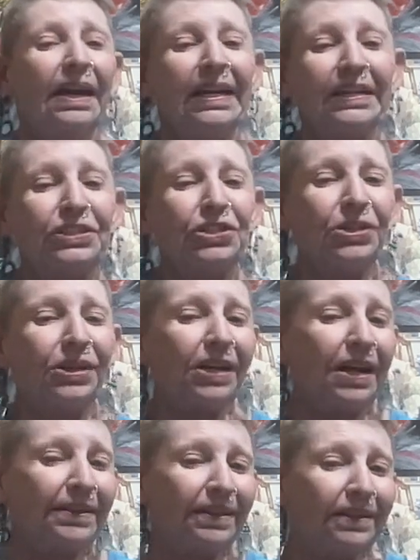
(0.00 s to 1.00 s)
it
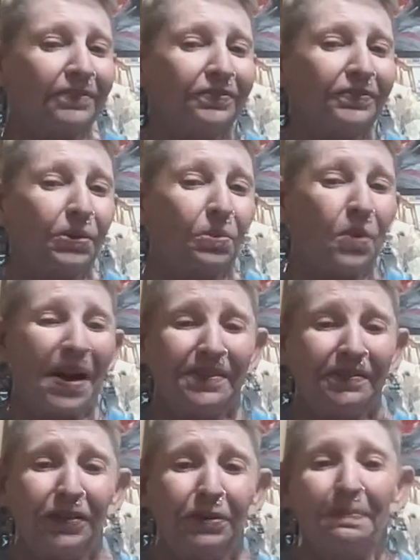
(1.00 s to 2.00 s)
took
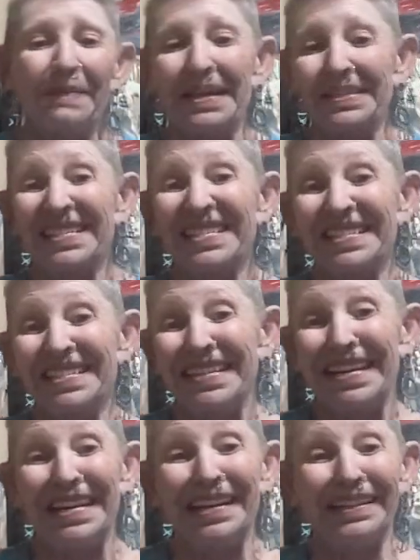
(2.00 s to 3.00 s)
quite a few months to
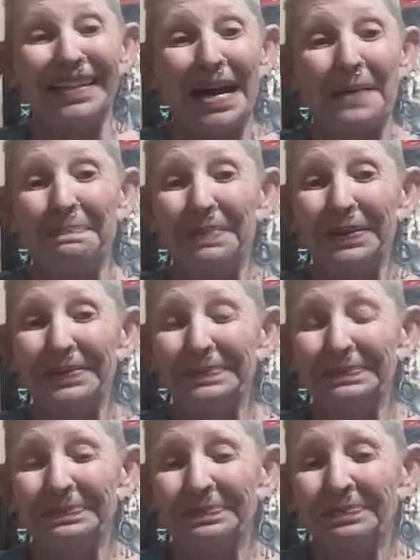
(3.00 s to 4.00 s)
heal up,
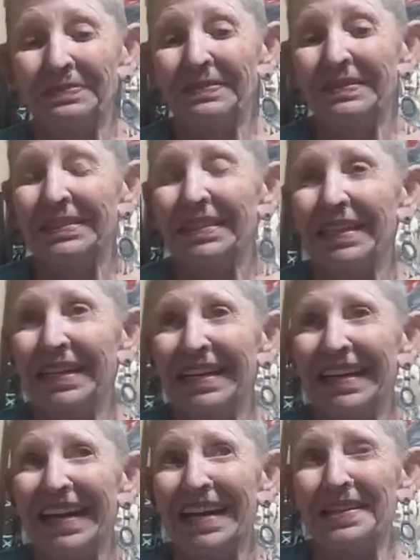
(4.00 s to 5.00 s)

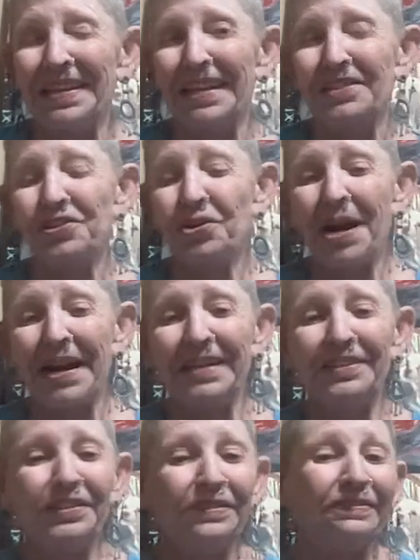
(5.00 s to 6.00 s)
and then
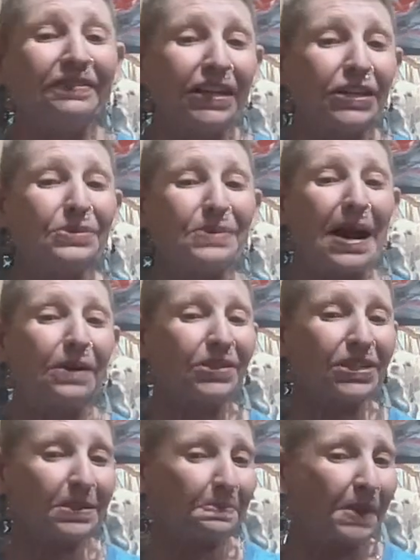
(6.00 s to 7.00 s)
trying to figure
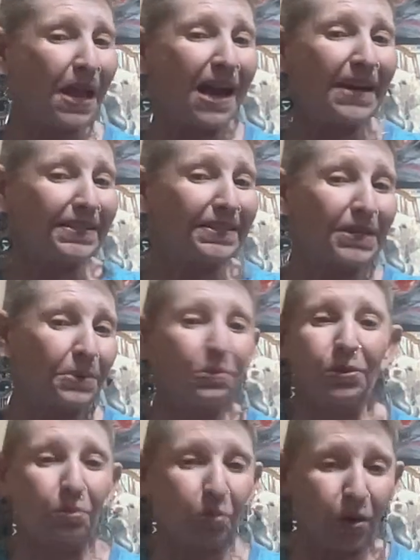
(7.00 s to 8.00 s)
out supplies that
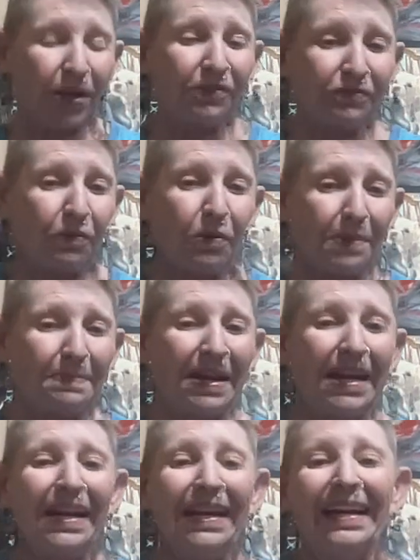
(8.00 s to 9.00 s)
would work for
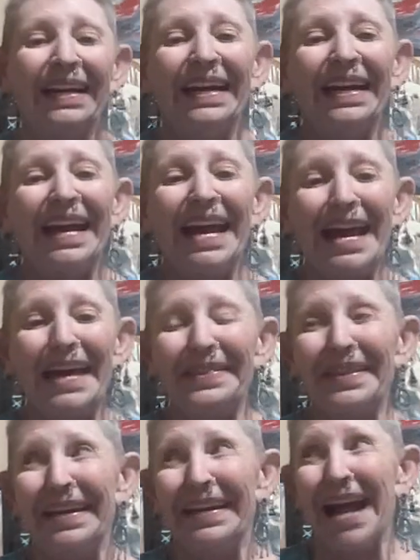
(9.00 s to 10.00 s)
me.
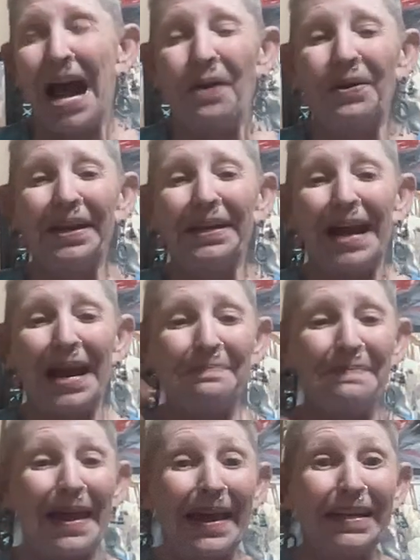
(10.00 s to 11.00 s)
And then how can I
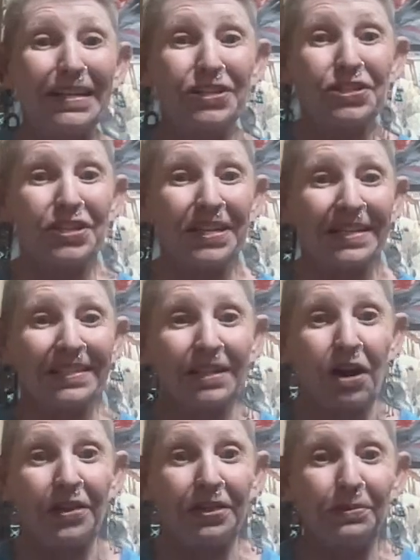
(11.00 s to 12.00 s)
manage this
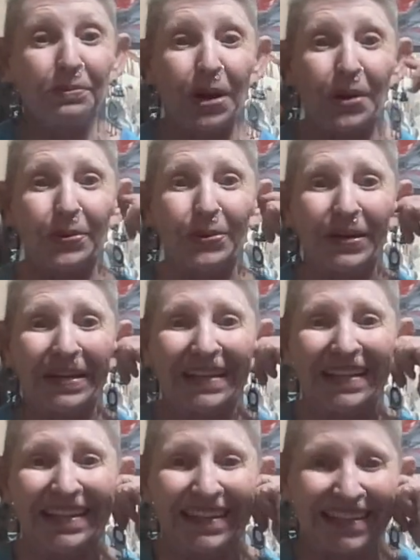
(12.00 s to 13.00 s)
on the road?
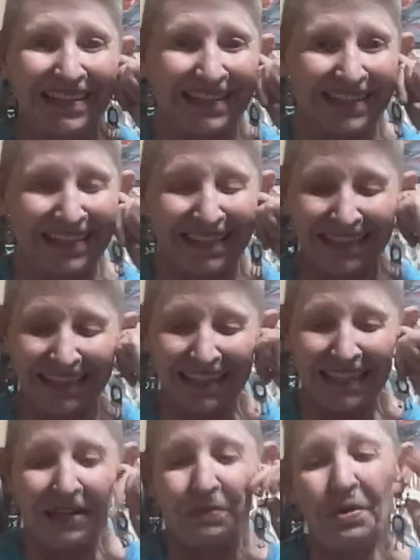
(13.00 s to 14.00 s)

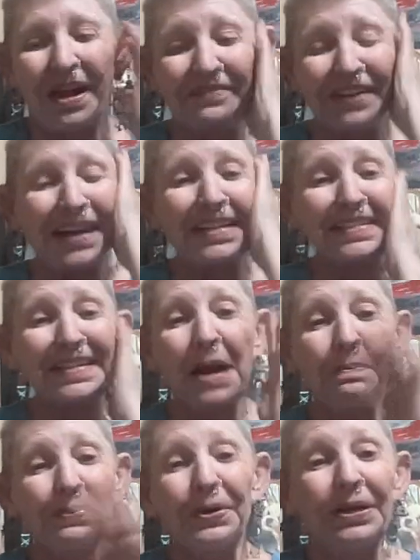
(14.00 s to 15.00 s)
Well, I've got it
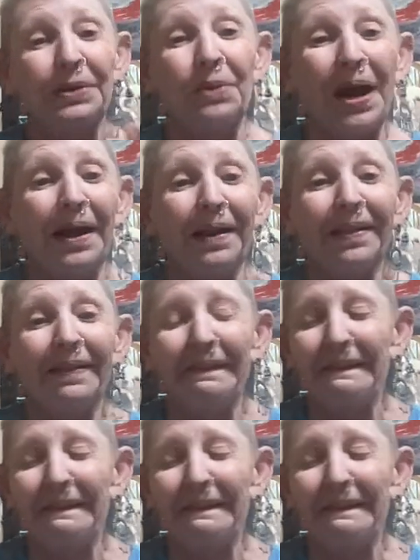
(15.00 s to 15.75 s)
down pretty well.